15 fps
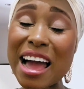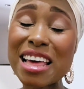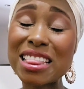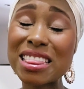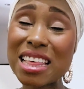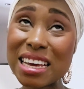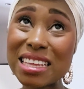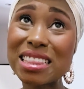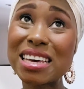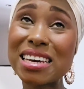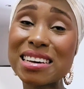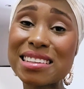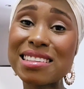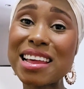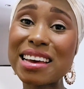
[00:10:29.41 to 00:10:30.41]
I think there
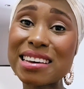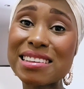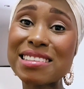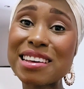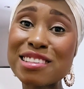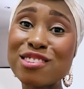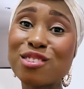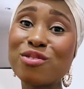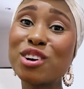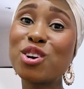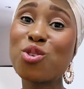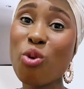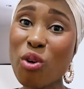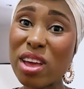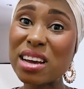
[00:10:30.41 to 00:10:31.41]
is like a sense of
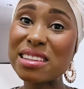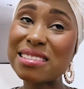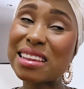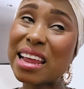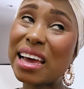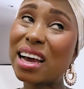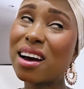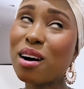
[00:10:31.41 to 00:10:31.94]
annoyance, like,